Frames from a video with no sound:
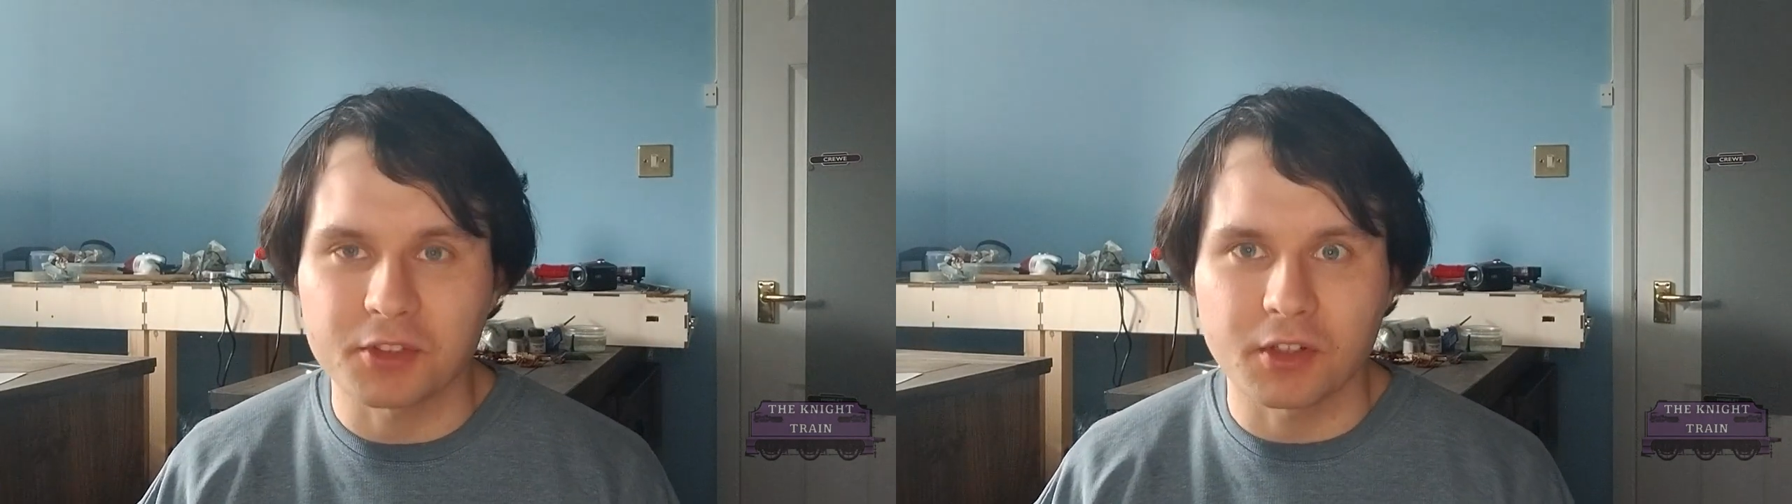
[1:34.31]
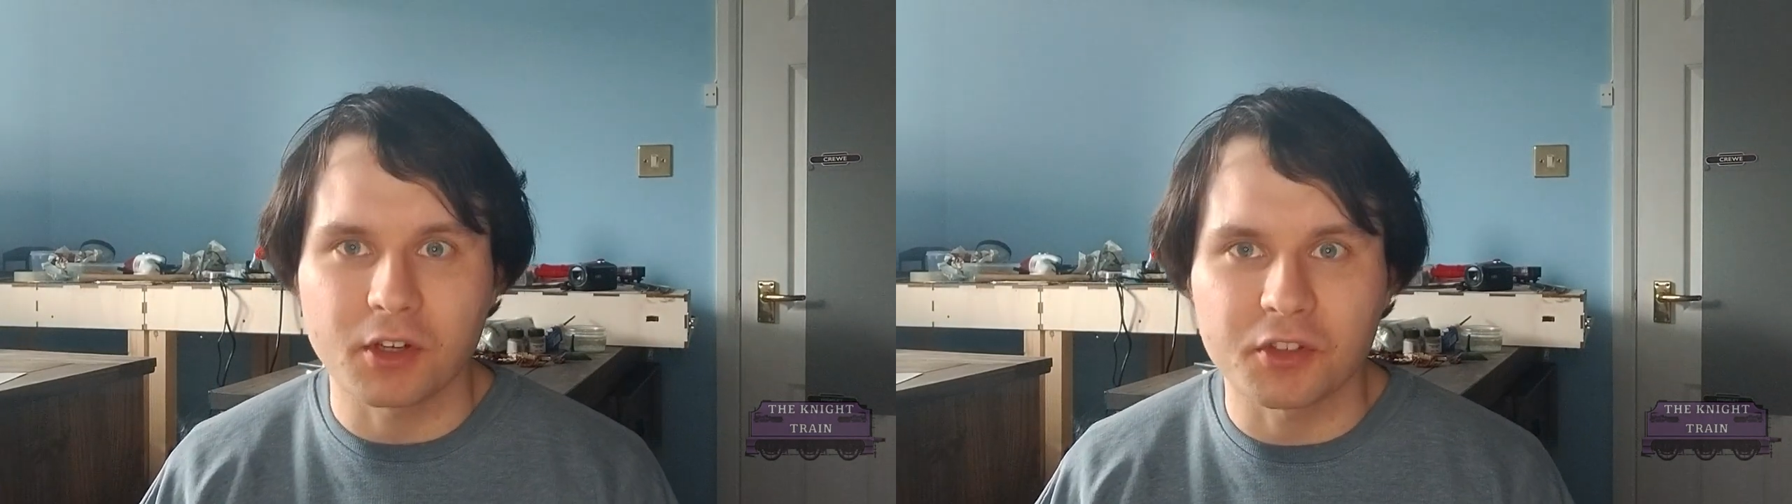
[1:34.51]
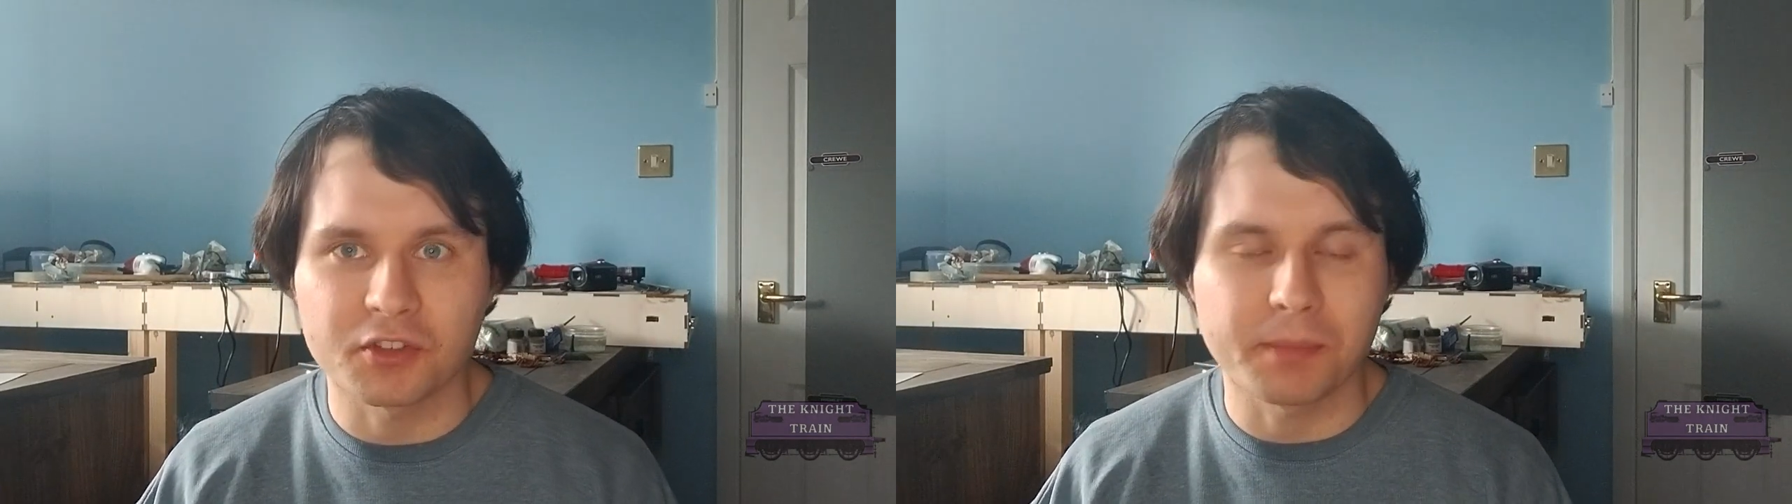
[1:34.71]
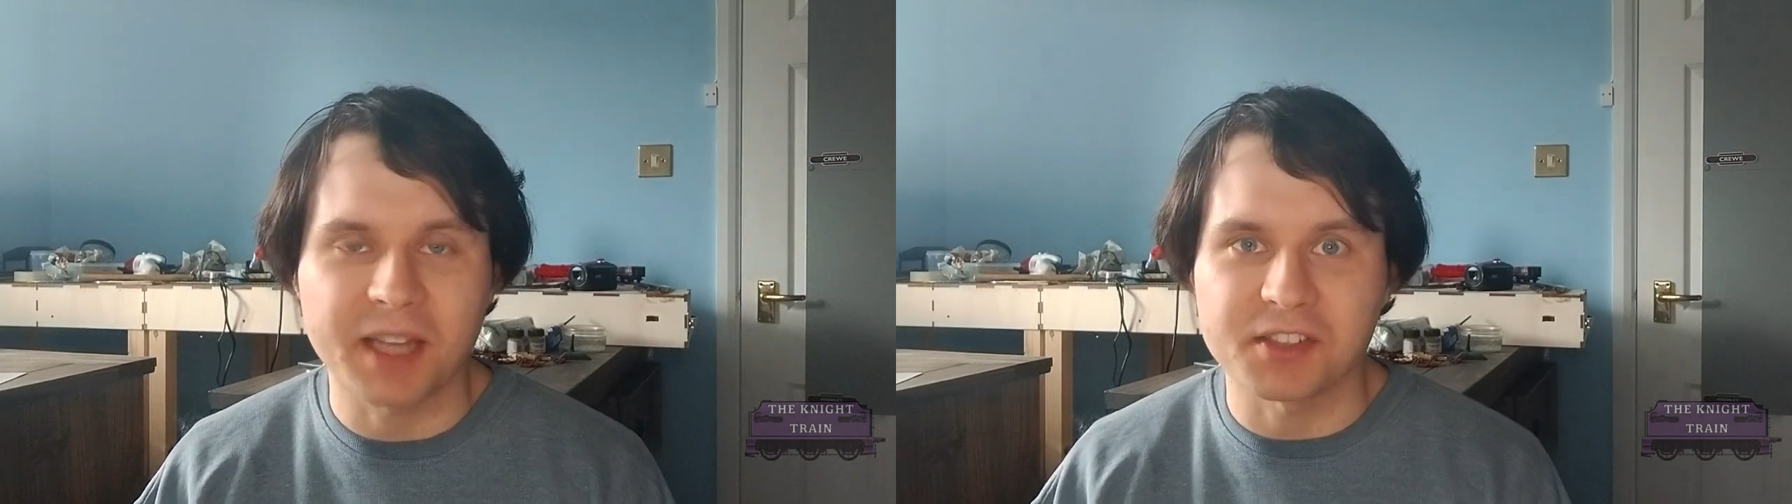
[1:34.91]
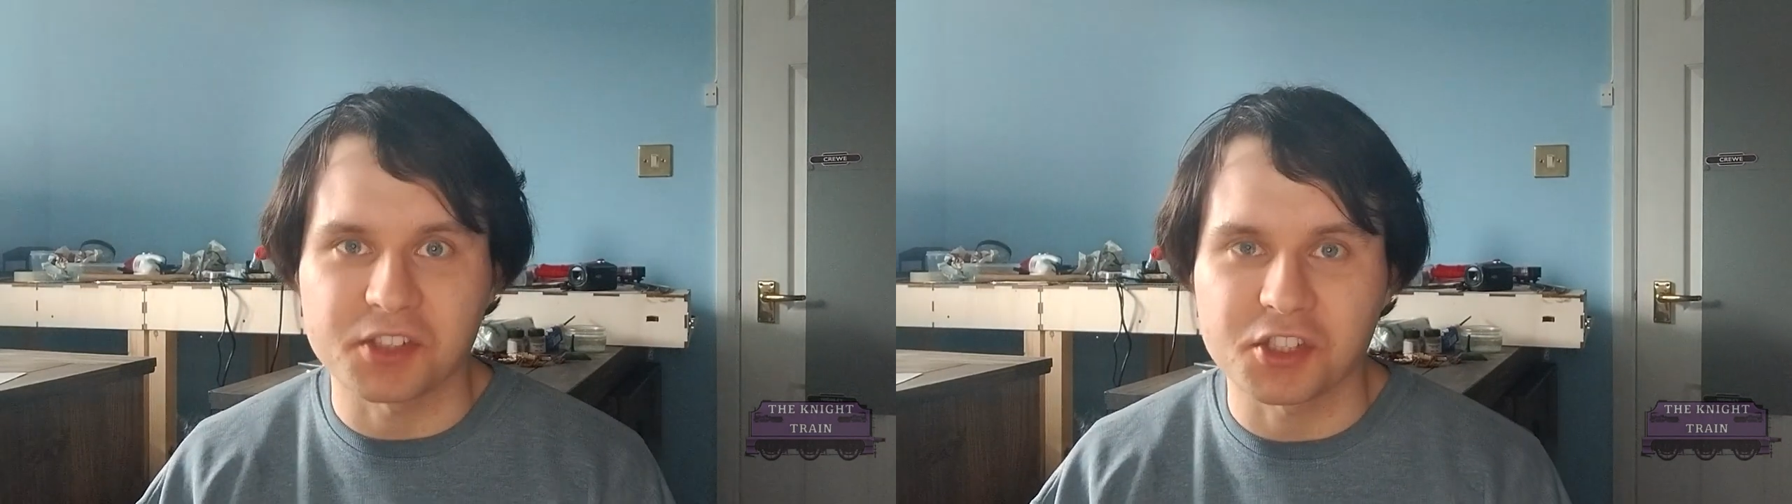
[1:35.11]
to the cost of
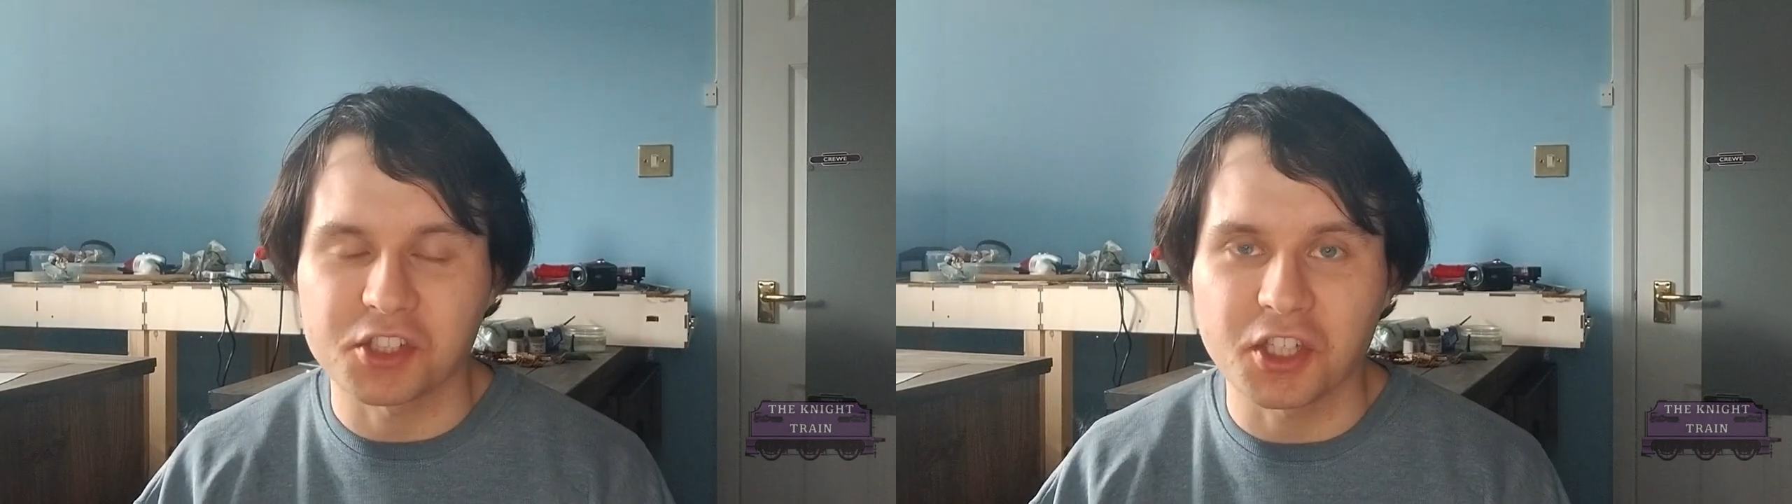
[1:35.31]
passengers'